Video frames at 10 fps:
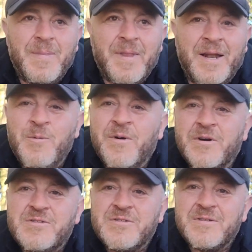And it
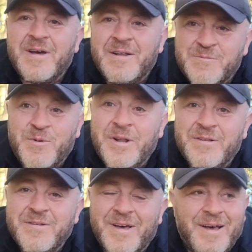works, and it's
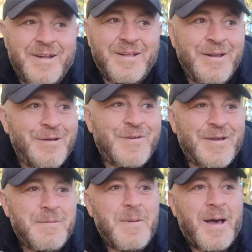brilliant, and I love it.